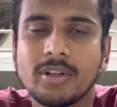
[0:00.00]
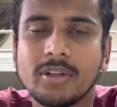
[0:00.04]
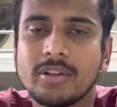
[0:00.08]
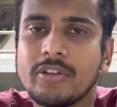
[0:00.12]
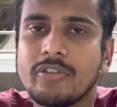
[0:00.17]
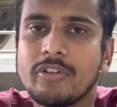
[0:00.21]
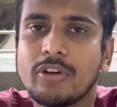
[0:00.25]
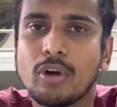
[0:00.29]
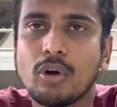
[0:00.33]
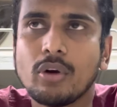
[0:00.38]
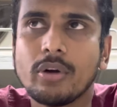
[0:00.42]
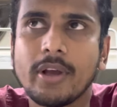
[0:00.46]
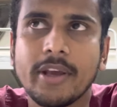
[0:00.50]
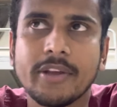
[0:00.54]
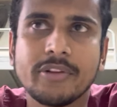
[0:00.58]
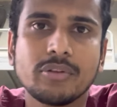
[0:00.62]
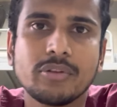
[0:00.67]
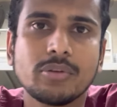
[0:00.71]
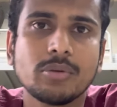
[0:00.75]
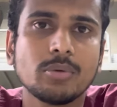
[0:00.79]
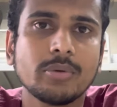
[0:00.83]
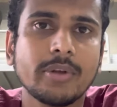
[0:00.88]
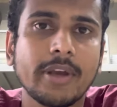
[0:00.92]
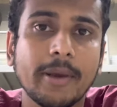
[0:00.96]
They will not
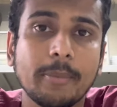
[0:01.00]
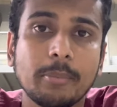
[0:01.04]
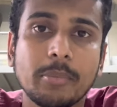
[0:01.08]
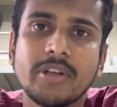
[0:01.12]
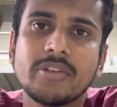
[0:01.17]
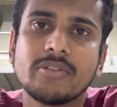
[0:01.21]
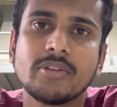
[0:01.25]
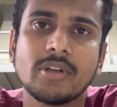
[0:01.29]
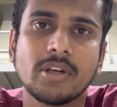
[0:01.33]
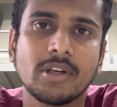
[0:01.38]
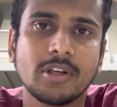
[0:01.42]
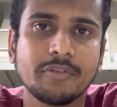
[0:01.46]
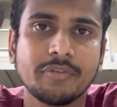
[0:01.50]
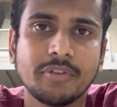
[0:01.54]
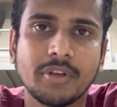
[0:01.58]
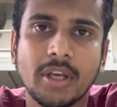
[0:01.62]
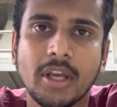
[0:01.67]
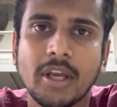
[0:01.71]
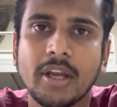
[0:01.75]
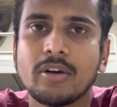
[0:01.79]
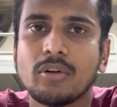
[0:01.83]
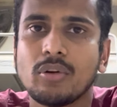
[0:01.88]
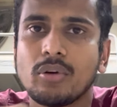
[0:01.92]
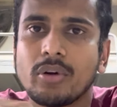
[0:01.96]
ask you the MD
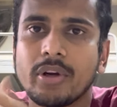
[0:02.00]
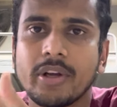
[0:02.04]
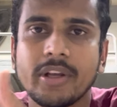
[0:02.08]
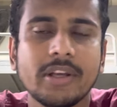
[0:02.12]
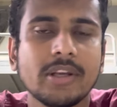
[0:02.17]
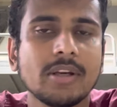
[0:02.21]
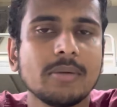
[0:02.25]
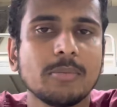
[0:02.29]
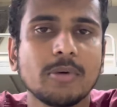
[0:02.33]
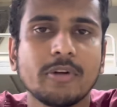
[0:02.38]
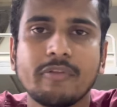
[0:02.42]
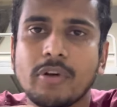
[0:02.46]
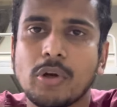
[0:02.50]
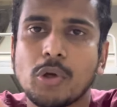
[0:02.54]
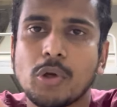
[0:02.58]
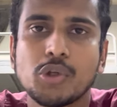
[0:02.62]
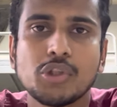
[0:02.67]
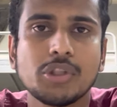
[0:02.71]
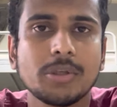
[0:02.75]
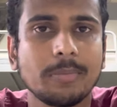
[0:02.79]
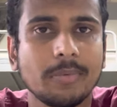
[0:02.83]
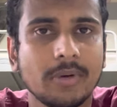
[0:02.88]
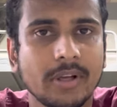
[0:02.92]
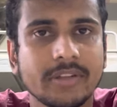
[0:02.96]
certificate or DM or
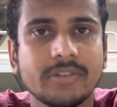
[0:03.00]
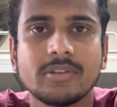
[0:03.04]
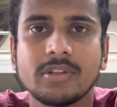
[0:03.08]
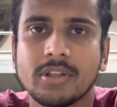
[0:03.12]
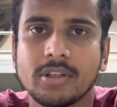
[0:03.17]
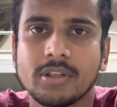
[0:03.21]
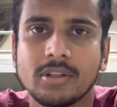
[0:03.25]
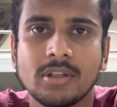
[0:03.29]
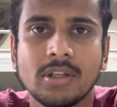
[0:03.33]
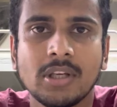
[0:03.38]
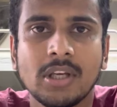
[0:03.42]
fellowship, nothing,